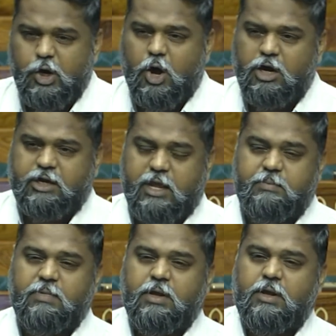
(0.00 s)
long time
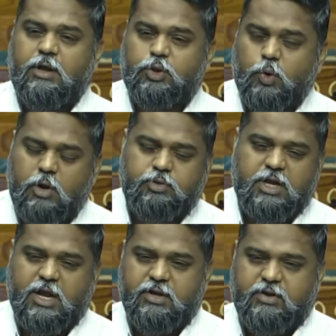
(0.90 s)
throughout the
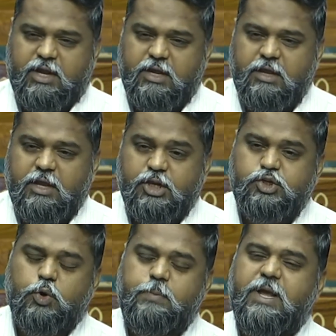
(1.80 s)
country, it
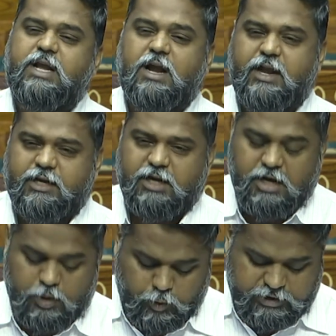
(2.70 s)
should be conducted
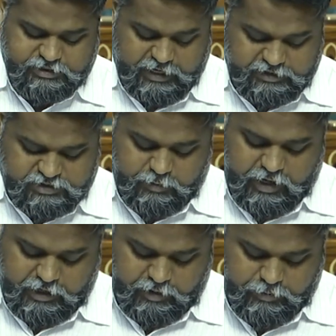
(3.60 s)
at once as
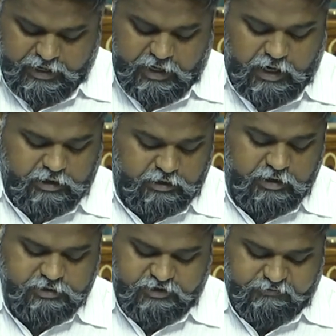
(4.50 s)
demanded by our
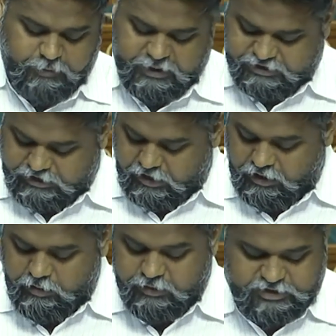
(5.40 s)
Chief
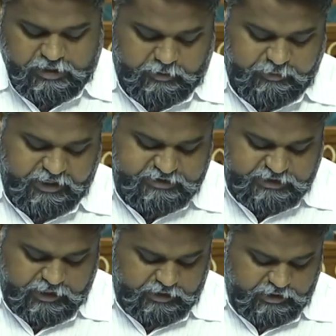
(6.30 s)
Minister, Mr. M.K.
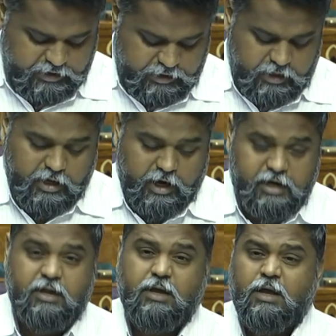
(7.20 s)
Stalin. And